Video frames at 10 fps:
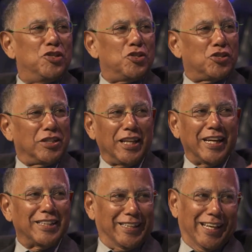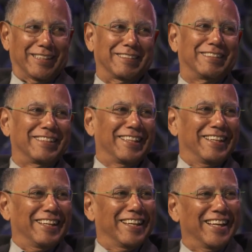you should like that.
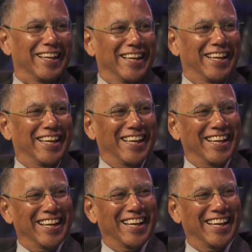I wish I